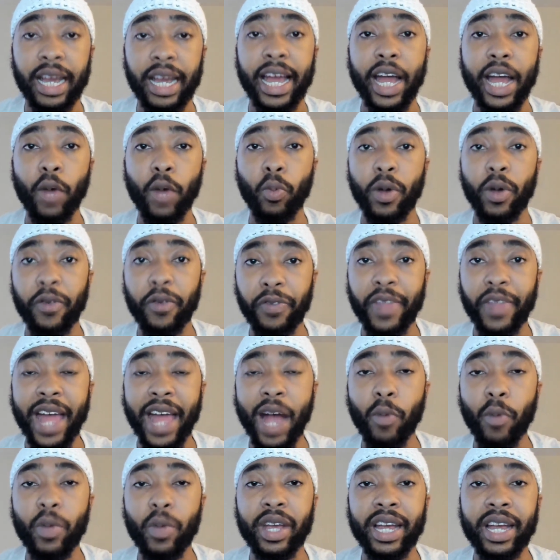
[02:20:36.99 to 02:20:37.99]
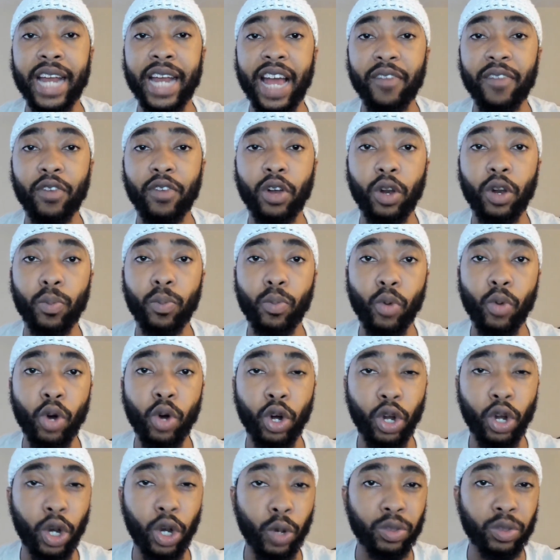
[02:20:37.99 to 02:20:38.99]
And with that, we can have more
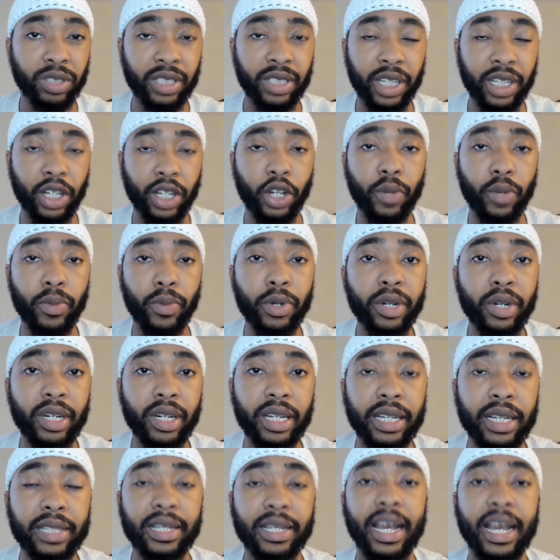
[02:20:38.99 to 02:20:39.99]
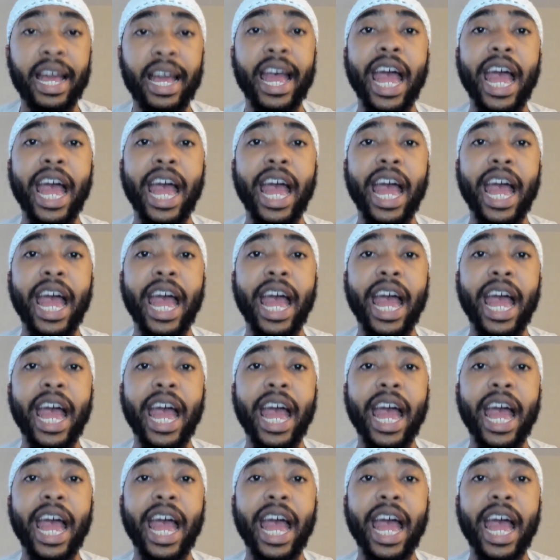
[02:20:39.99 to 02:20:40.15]
close-knit communities,